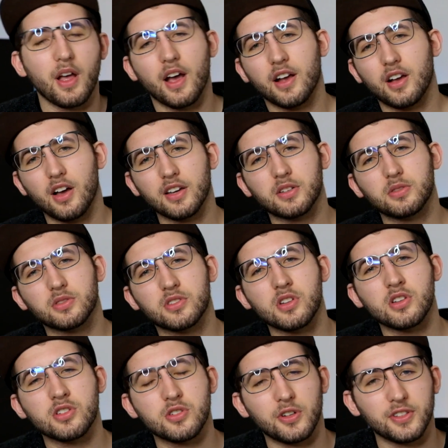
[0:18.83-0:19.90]
A guy called
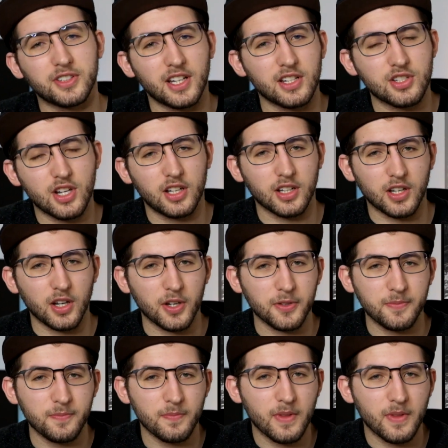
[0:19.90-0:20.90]
John D'Angelico